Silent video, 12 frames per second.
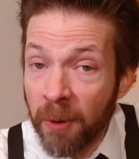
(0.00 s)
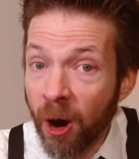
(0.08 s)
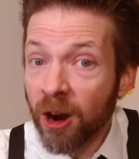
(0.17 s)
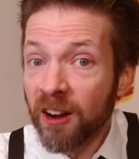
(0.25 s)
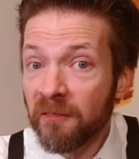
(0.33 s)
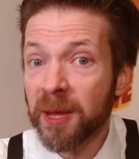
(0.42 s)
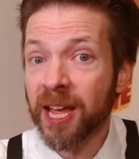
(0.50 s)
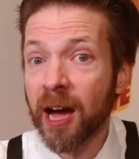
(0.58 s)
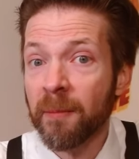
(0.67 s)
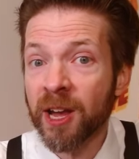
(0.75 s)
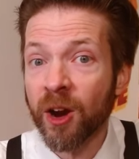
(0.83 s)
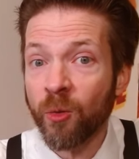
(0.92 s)
Part of
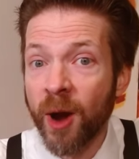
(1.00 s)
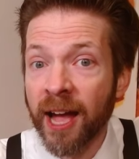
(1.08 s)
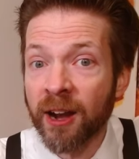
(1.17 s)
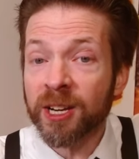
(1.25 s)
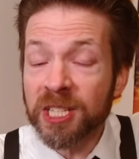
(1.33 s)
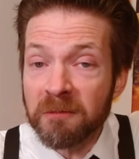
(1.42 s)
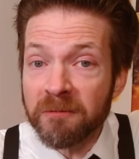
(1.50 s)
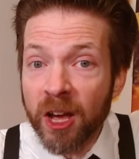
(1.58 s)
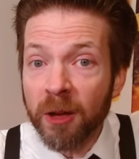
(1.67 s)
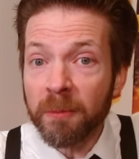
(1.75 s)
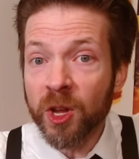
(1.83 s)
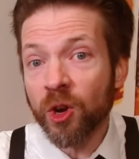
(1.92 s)
becoming a writer is
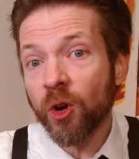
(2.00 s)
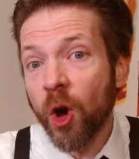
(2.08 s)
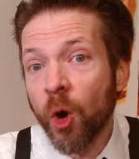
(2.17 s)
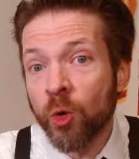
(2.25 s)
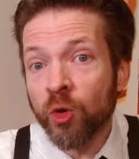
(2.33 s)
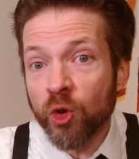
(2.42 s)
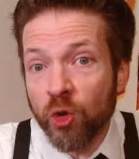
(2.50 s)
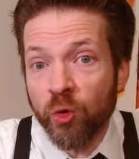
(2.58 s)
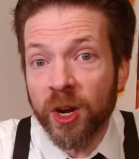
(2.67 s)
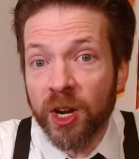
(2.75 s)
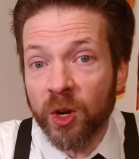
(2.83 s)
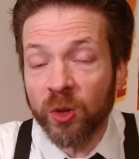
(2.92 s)
developing your own
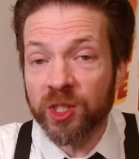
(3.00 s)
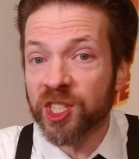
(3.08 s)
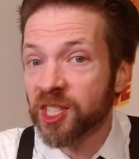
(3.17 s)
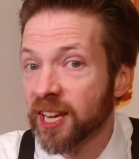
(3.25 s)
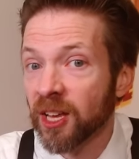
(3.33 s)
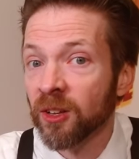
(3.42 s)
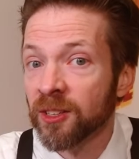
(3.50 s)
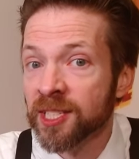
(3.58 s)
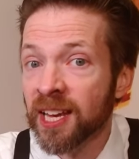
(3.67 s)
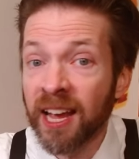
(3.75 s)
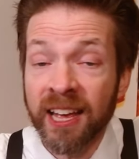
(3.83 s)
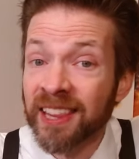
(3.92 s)
critical skills,
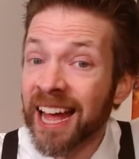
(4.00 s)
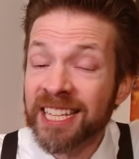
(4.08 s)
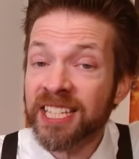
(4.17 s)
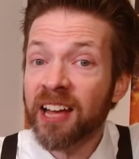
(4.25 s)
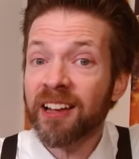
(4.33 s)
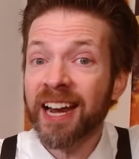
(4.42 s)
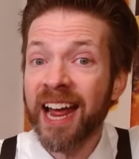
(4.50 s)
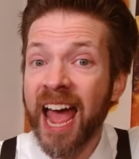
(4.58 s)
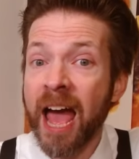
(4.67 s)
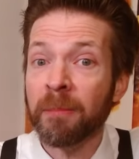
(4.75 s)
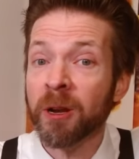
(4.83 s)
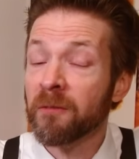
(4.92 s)
and that's not gonna
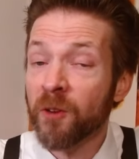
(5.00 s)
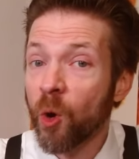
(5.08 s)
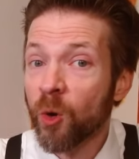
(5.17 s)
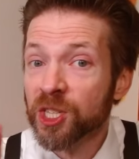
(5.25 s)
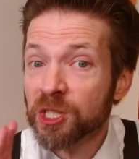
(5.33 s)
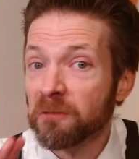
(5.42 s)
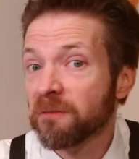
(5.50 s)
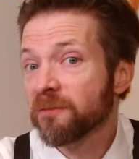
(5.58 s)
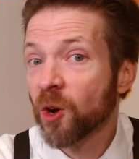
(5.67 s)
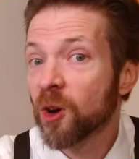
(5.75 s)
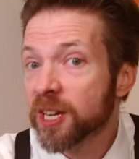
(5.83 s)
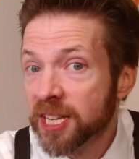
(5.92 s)
happen if you're always
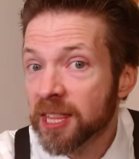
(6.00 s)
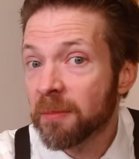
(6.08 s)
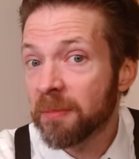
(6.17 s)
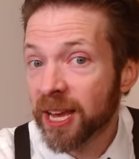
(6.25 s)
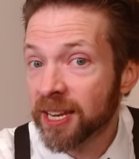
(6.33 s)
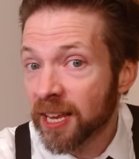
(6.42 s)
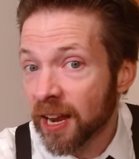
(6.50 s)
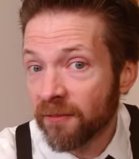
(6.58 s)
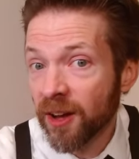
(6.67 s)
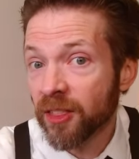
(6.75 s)
deferring to the opinion of